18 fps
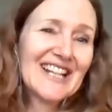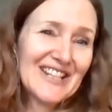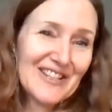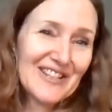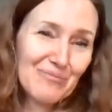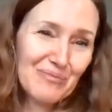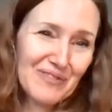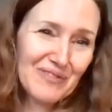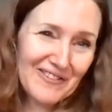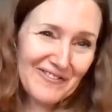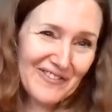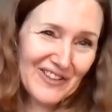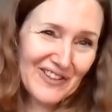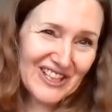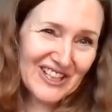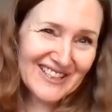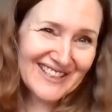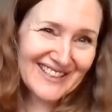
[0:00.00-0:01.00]
the
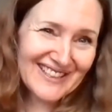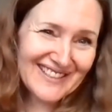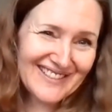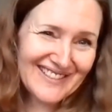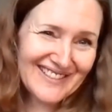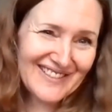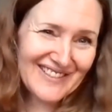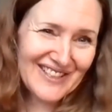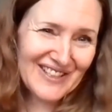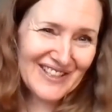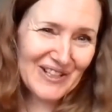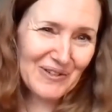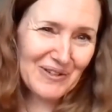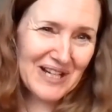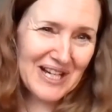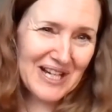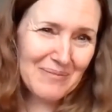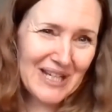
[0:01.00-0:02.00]
fog. Do you know
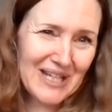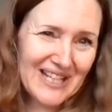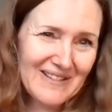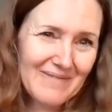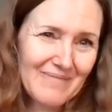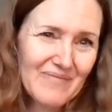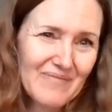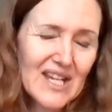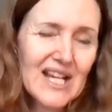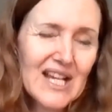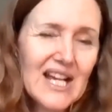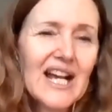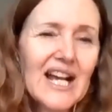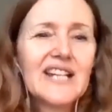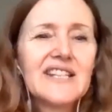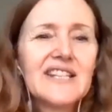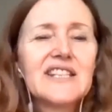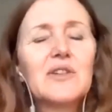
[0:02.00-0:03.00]
what I mean?
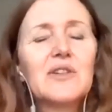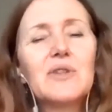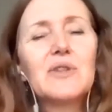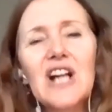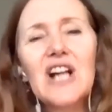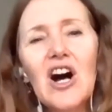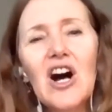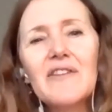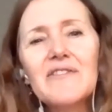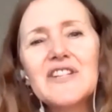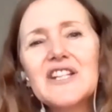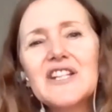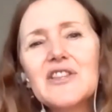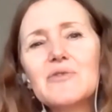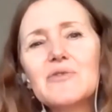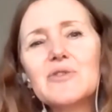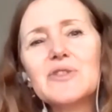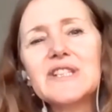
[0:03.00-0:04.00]
And so it's often
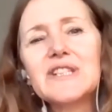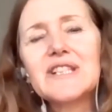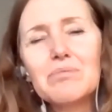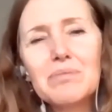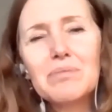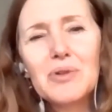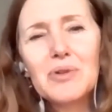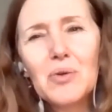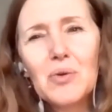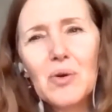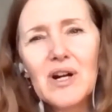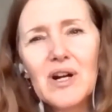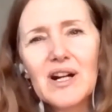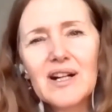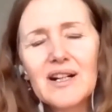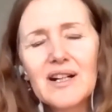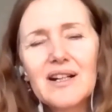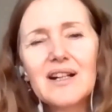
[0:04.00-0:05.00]
through
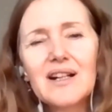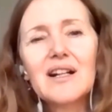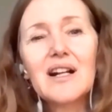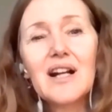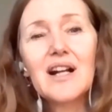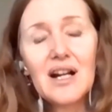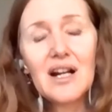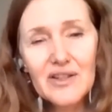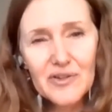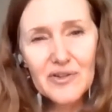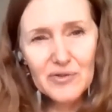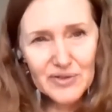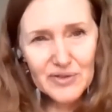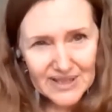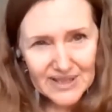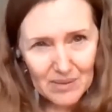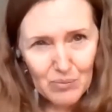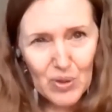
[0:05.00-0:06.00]
support, through
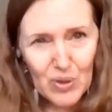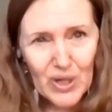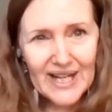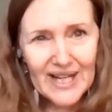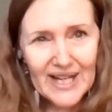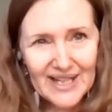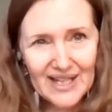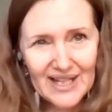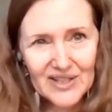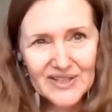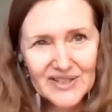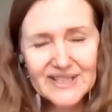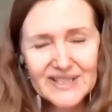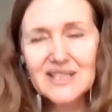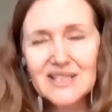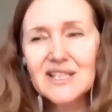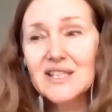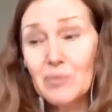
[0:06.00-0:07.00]
someone else.
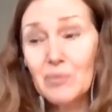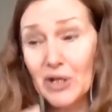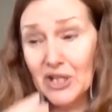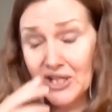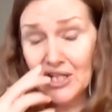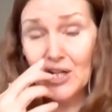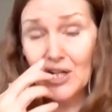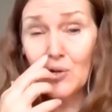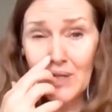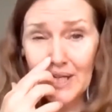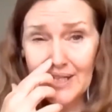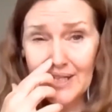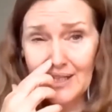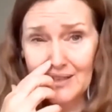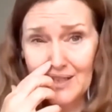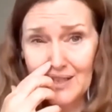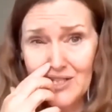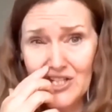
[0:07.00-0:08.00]
This is where
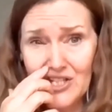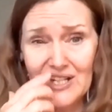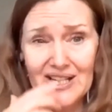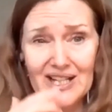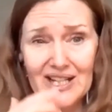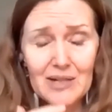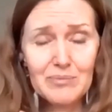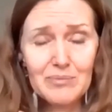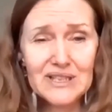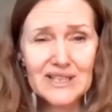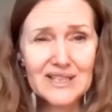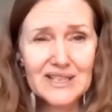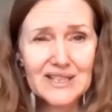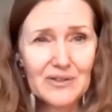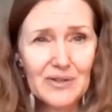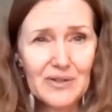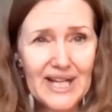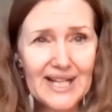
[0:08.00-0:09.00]
co-regulation comes in
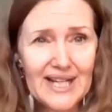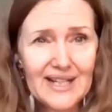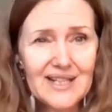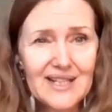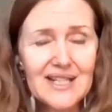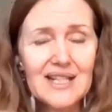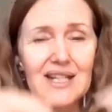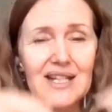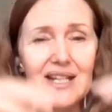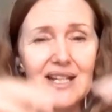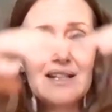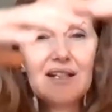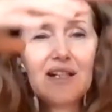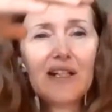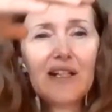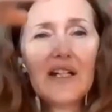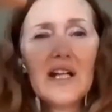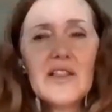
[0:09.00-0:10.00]
so handy,
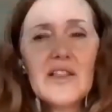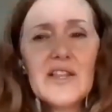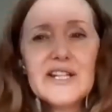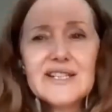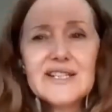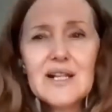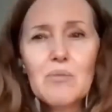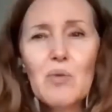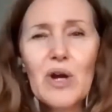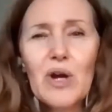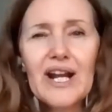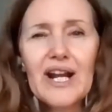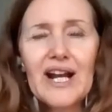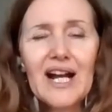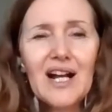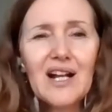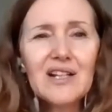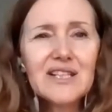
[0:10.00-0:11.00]
that someone
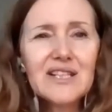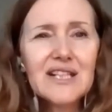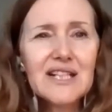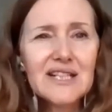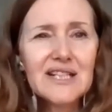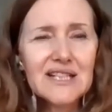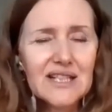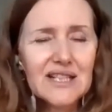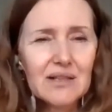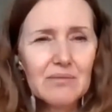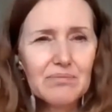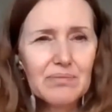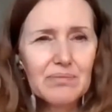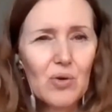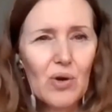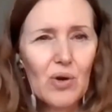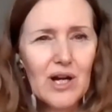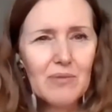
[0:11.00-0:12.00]
else can
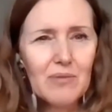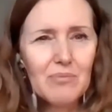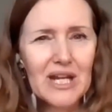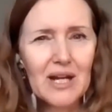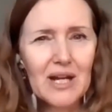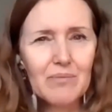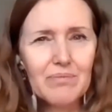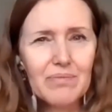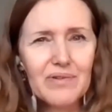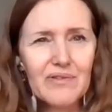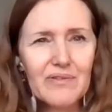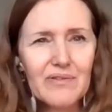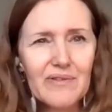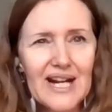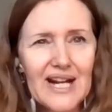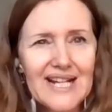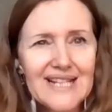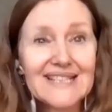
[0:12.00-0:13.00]
support me to
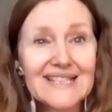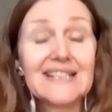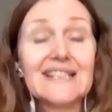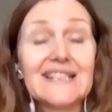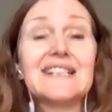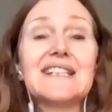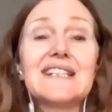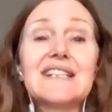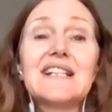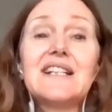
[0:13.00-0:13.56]
presence